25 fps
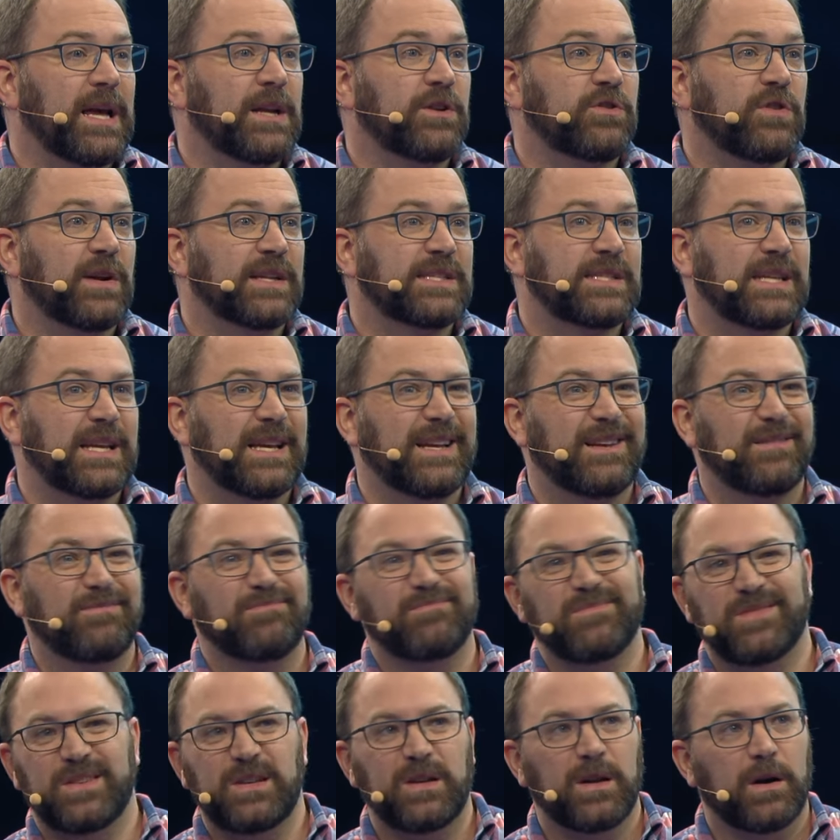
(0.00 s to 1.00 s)

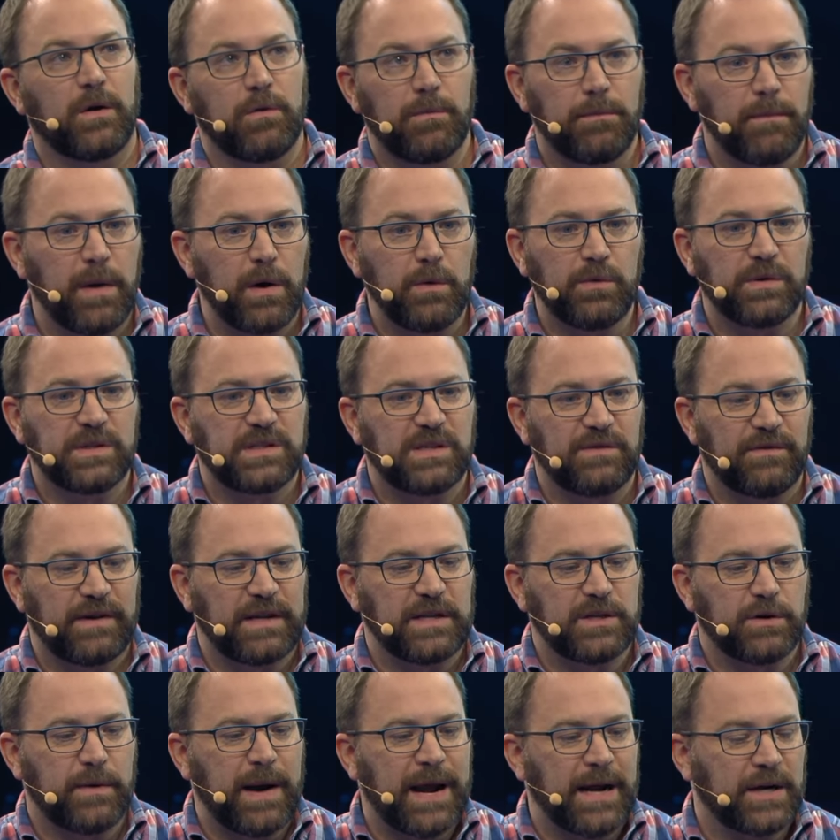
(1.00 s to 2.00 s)
interesting, you know, modes of
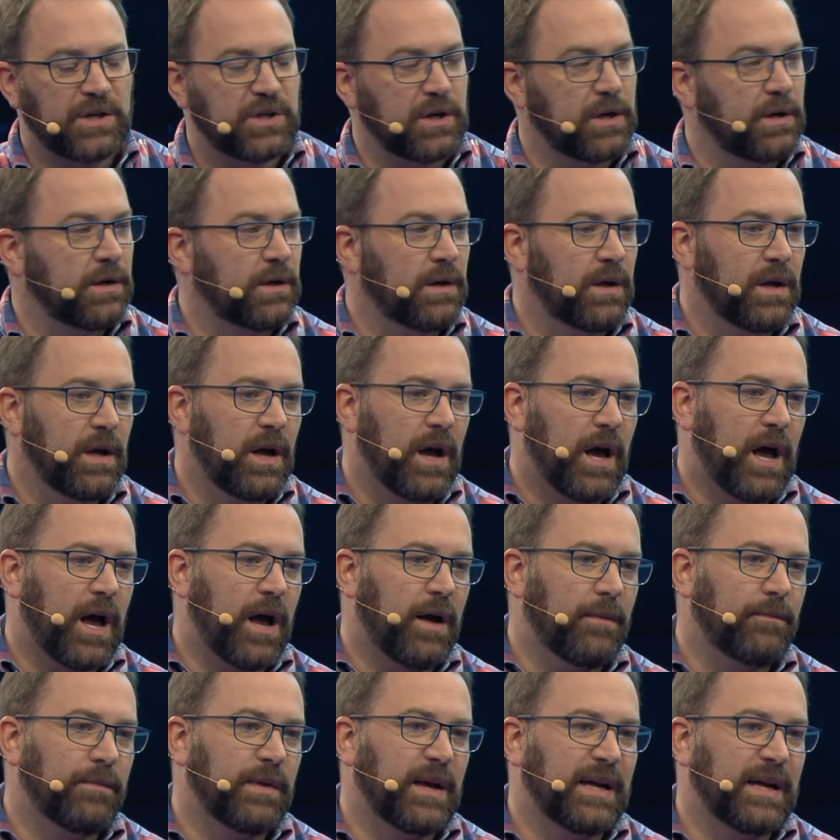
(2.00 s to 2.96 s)
interaction um,